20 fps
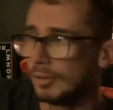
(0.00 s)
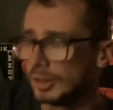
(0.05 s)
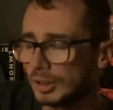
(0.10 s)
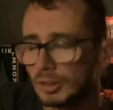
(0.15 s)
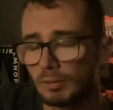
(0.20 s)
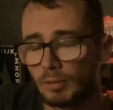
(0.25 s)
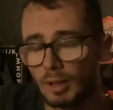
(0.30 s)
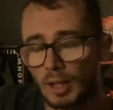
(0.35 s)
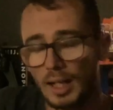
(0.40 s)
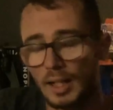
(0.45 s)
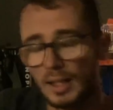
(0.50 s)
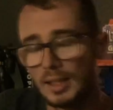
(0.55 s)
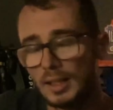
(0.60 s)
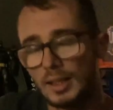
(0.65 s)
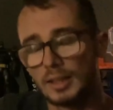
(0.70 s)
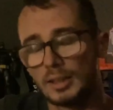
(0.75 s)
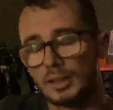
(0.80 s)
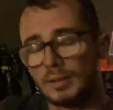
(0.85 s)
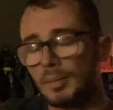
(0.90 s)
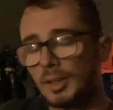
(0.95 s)
is why I think
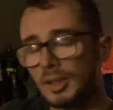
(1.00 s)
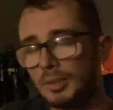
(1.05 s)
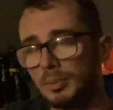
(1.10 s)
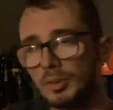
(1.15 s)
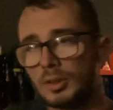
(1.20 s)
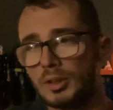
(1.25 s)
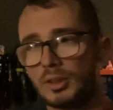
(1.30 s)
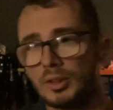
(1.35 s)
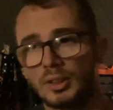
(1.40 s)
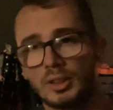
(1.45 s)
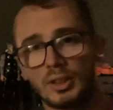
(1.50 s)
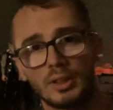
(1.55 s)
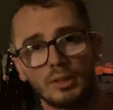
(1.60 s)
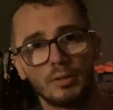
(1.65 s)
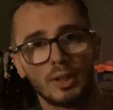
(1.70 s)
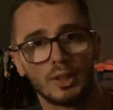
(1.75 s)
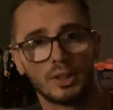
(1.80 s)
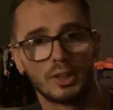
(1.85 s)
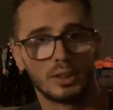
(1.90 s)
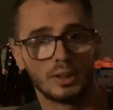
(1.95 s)
it's a much more interesting
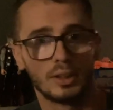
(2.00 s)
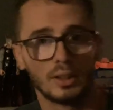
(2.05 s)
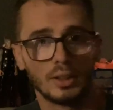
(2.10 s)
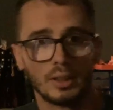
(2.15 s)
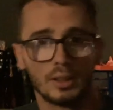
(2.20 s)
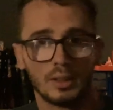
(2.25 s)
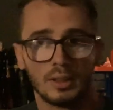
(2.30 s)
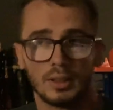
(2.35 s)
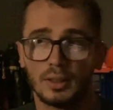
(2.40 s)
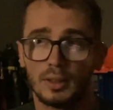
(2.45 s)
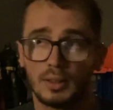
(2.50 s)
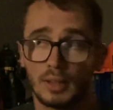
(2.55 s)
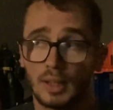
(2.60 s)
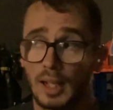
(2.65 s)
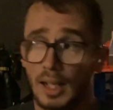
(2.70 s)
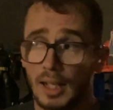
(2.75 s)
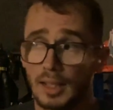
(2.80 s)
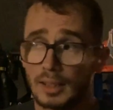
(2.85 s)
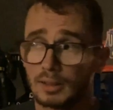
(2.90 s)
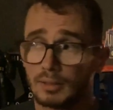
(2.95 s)
question to
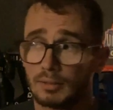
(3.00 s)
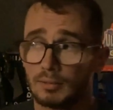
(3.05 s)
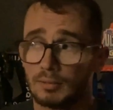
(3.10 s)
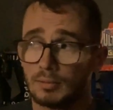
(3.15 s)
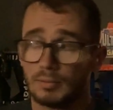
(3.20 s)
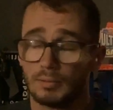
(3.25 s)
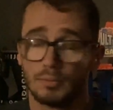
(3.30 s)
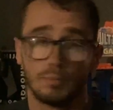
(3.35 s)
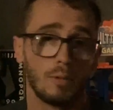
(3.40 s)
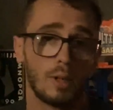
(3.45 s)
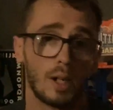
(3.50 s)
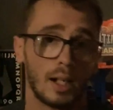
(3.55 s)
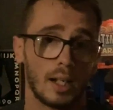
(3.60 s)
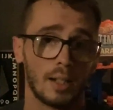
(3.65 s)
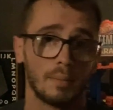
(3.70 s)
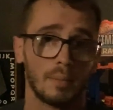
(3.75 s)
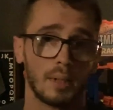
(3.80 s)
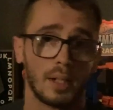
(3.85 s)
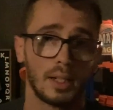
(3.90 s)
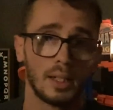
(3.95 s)
ask, why
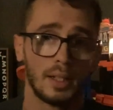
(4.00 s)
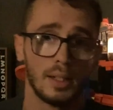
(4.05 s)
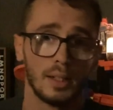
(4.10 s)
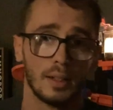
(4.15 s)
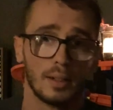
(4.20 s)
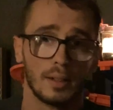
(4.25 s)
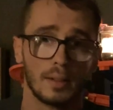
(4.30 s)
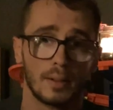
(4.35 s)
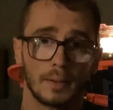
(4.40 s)
am I here?